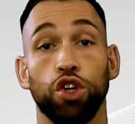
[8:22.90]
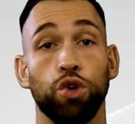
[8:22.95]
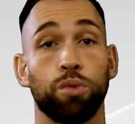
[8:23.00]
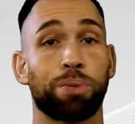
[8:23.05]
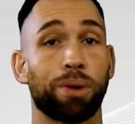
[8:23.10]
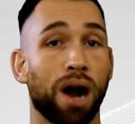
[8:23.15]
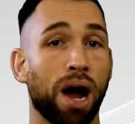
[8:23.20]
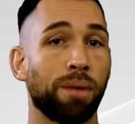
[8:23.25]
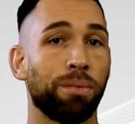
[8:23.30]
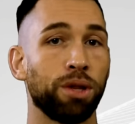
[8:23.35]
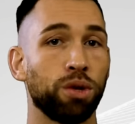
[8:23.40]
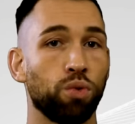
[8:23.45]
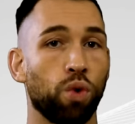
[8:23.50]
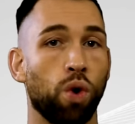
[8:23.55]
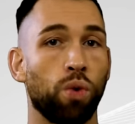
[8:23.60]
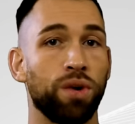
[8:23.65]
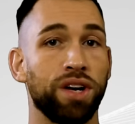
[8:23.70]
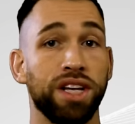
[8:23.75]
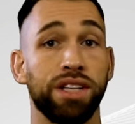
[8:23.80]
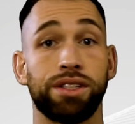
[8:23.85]
You probably
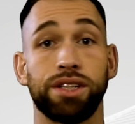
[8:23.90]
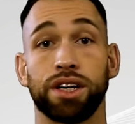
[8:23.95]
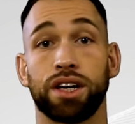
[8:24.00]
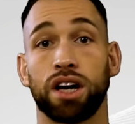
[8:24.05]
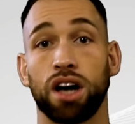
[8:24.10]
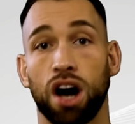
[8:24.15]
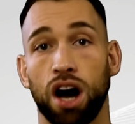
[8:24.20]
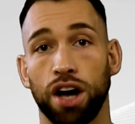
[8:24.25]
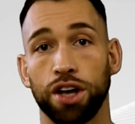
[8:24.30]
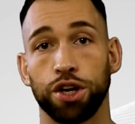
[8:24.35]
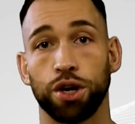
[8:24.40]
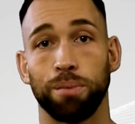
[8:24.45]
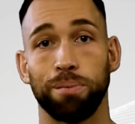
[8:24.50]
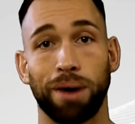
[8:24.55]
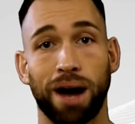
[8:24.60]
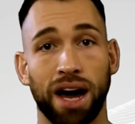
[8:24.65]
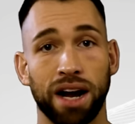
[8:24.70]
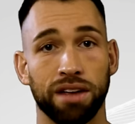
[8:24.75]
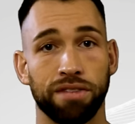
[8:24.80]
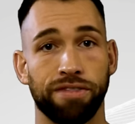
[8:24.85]
won't need to cut your
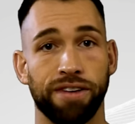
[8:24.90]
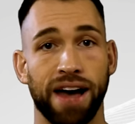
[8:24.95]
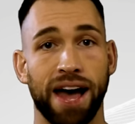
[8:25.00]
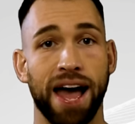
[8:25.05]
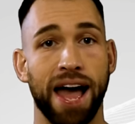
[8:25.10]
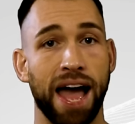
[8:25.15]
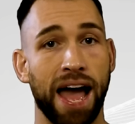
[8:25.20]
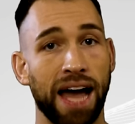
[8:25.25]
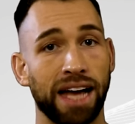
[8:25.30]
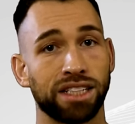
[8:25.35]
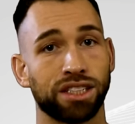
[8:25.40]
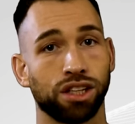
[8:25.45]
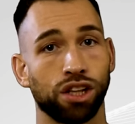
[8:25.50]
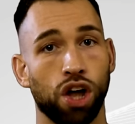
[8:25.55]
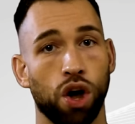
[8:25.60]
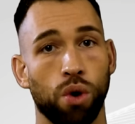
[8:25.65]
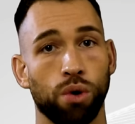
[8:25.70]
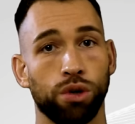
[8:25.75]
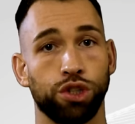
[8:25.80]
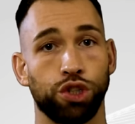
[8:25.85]
body fat as
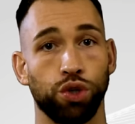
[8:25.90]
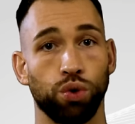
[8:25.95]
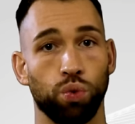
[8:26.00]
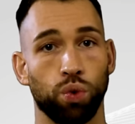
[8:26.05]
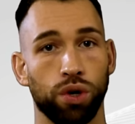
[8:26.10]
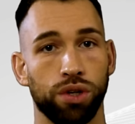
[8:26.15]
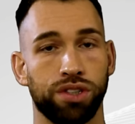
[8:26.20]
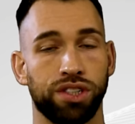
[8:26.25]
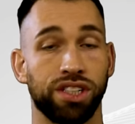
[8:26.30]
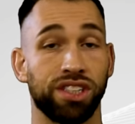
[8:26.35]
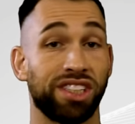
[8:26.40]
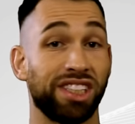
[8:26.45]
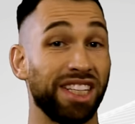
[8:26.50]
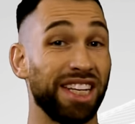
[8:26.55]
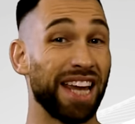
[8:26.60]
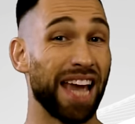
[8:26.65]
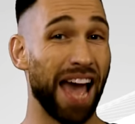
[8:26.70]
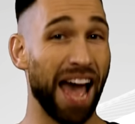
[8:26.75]
low as you would to see